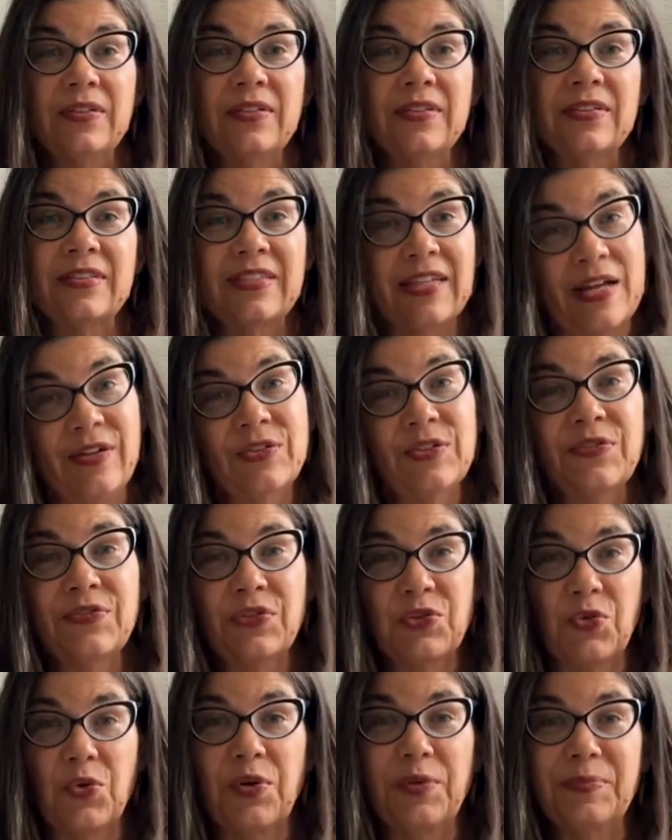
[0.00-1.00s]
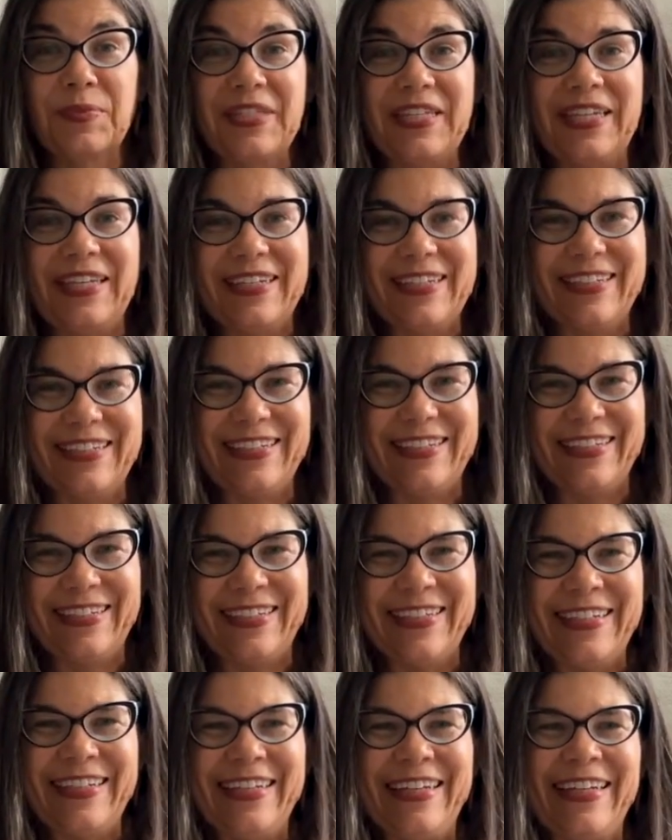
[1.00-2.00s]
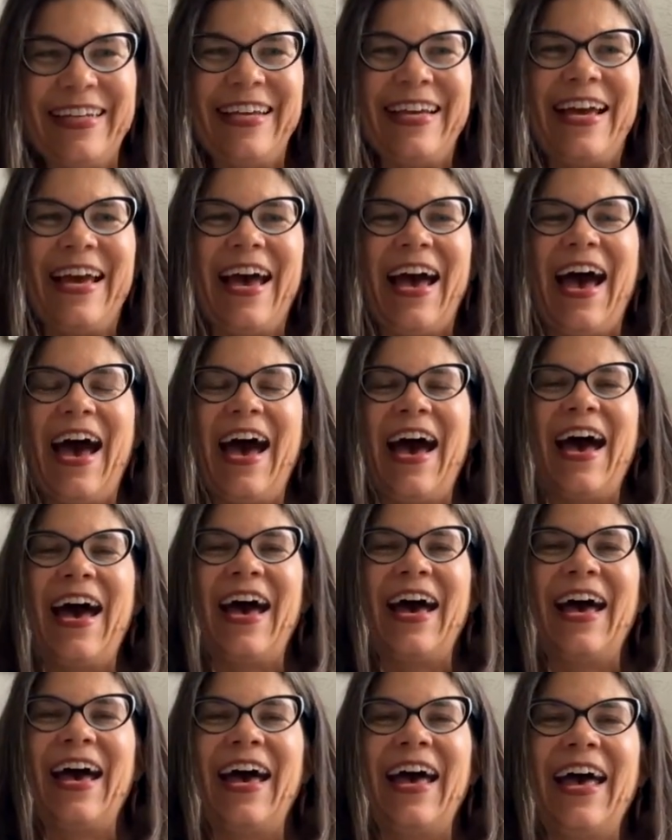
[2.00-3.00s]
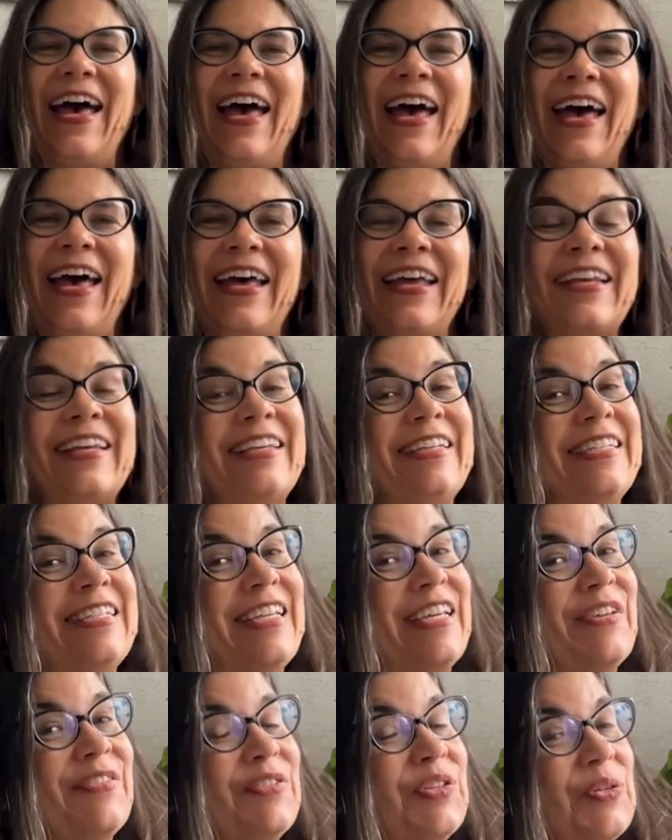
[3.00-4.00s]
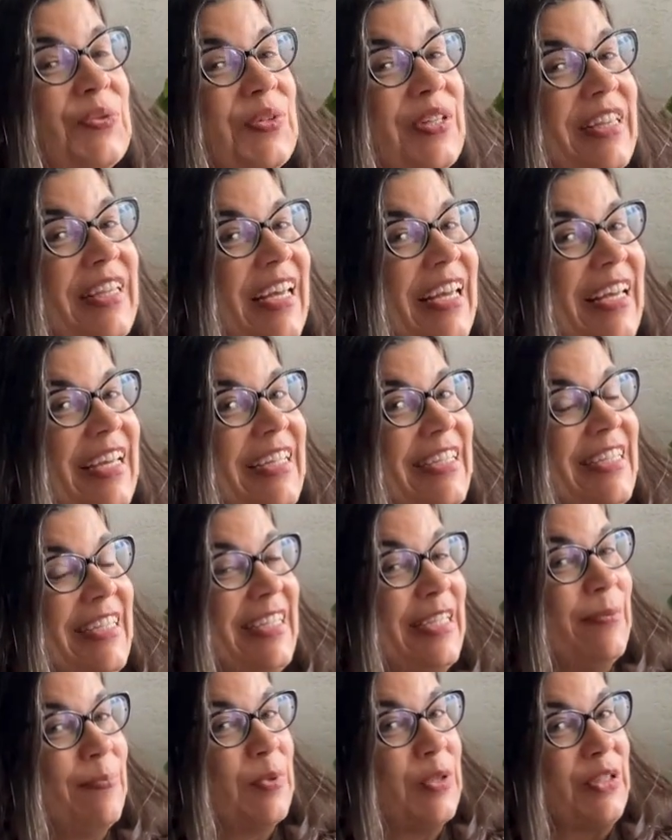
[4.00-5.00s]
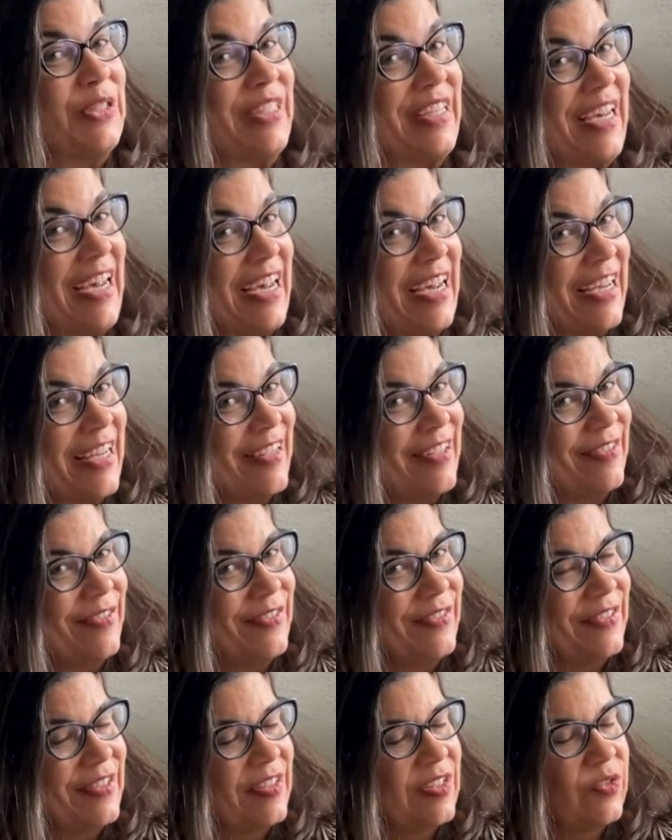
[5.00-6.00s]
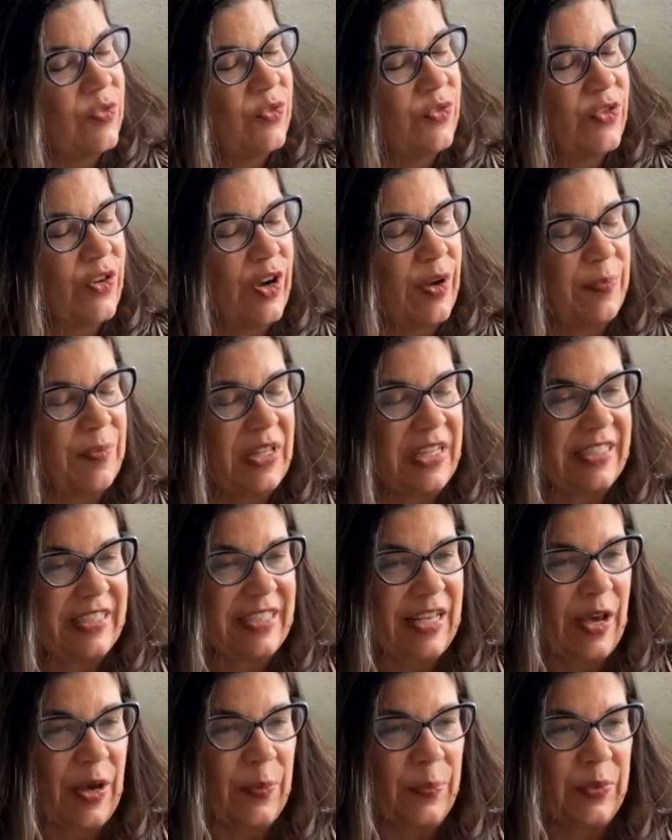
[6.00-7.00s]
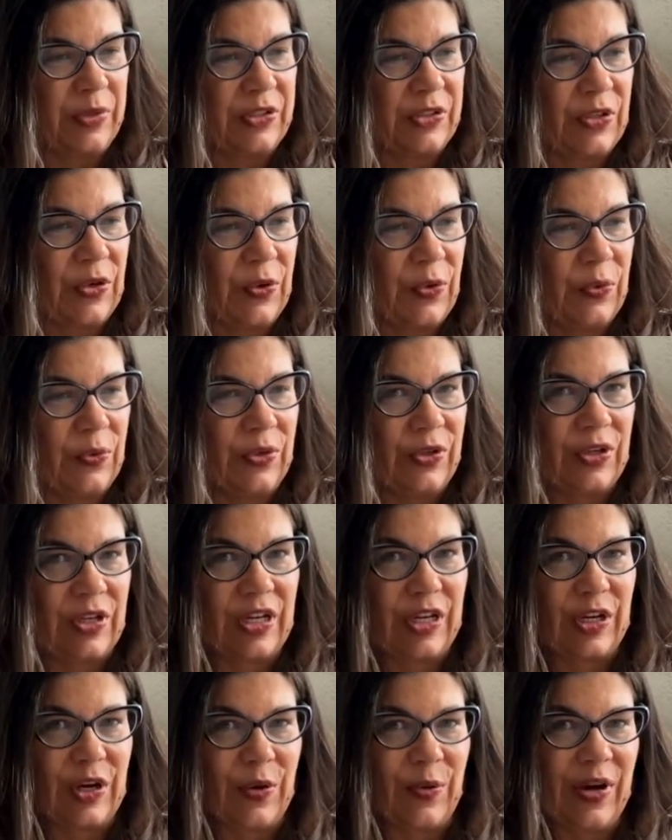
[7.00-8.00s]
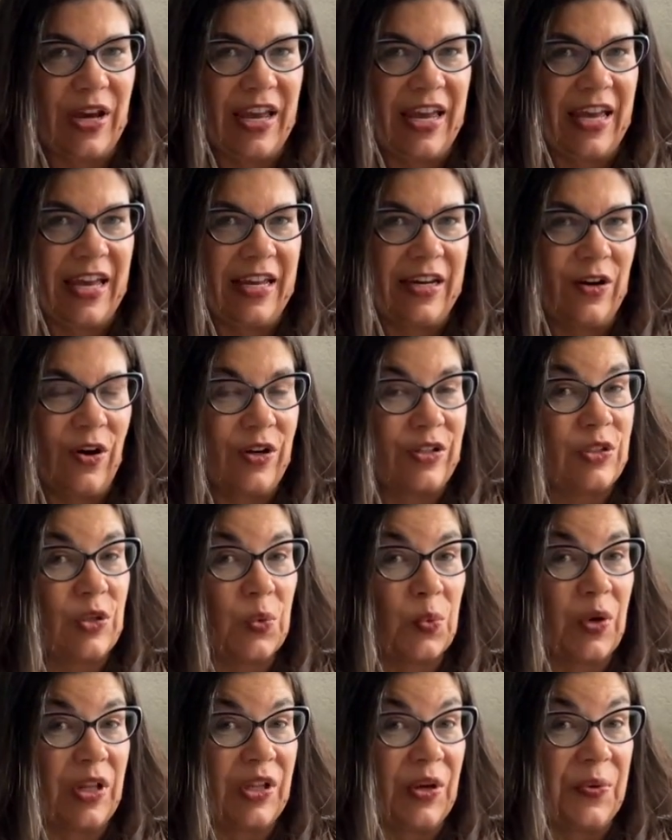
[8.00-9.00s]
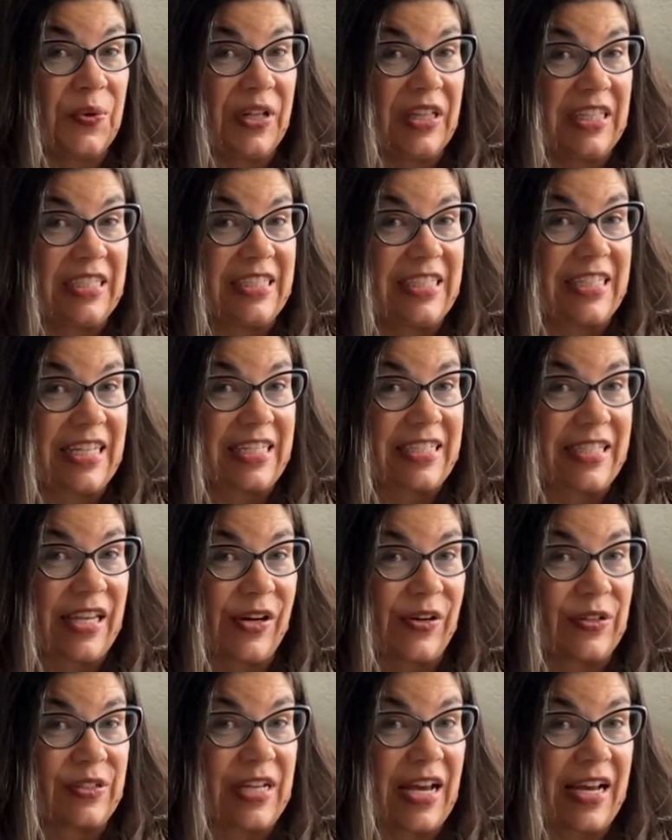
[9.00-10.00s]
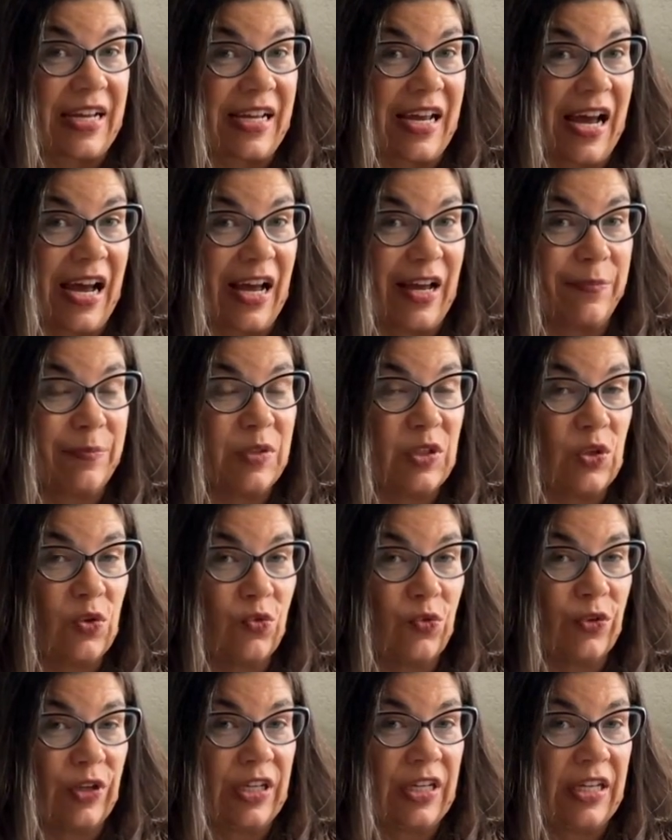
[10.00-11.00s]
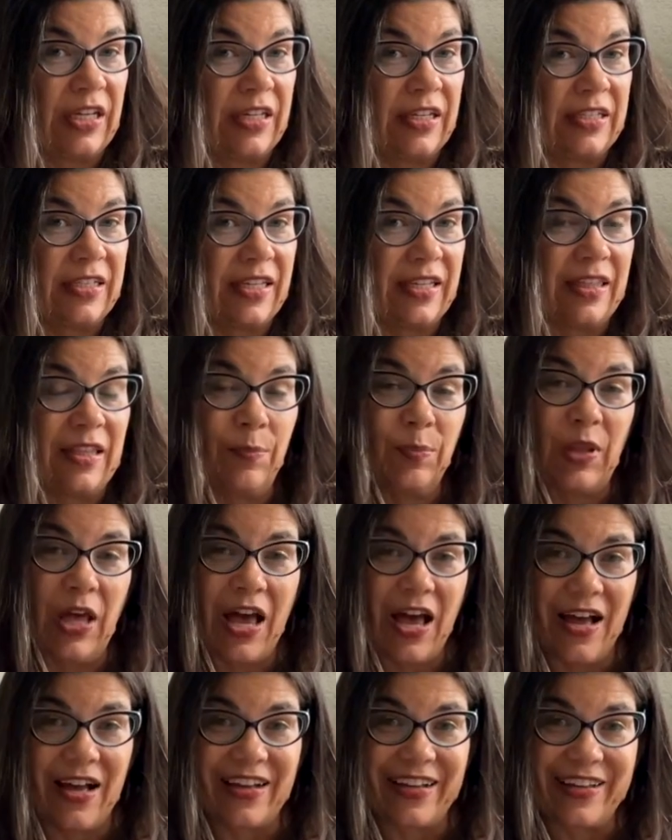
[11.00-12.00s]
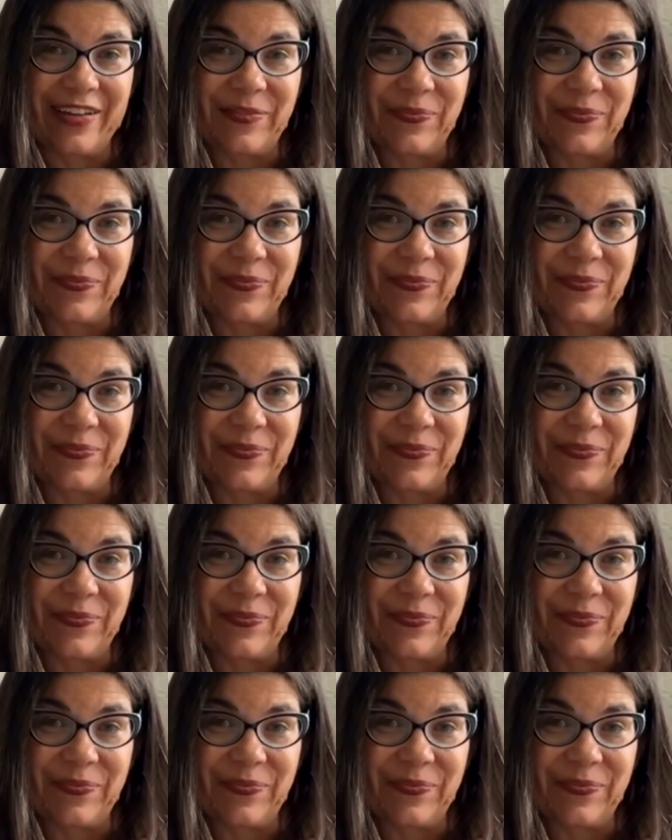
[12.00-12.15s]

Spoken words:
sounds of storms. And if you would like a deeper dive from this episode, you can go ahead onto willowholisticcenter.com to read the blog.